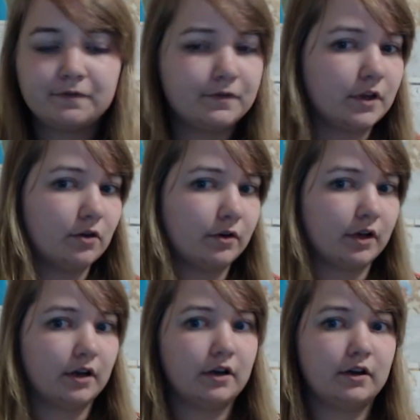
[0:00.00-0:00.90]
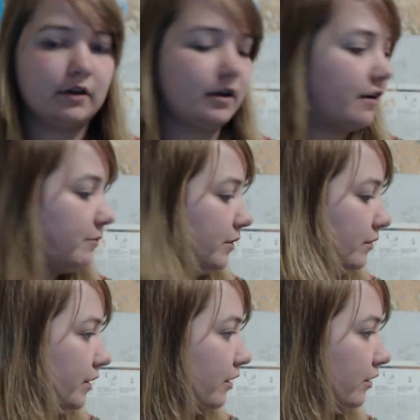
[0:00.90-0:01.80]
Fiona, I've been
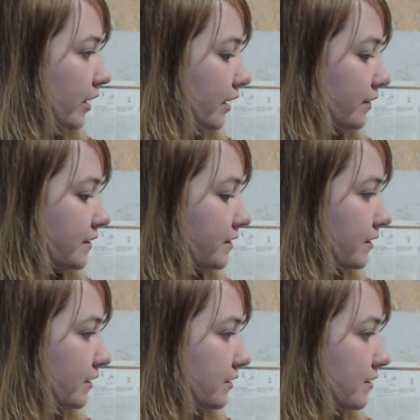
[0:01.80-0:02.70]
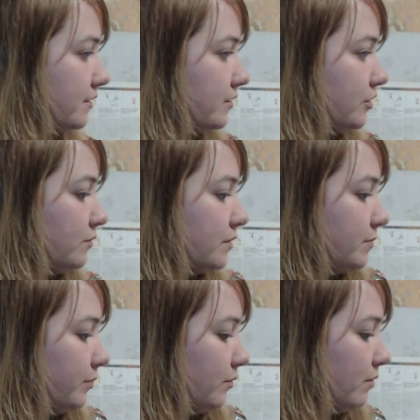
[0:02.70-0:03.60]
doing her nails since she was
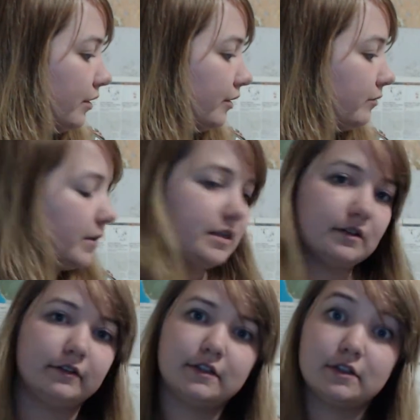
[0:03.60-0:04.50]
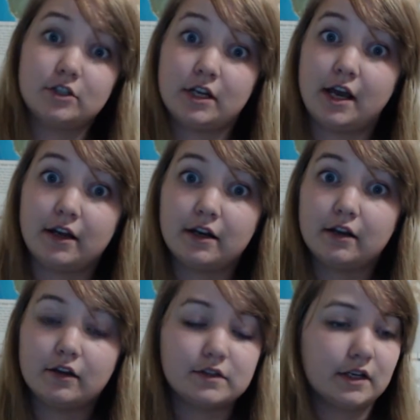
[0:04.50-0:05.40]
born, basically, since she had nails.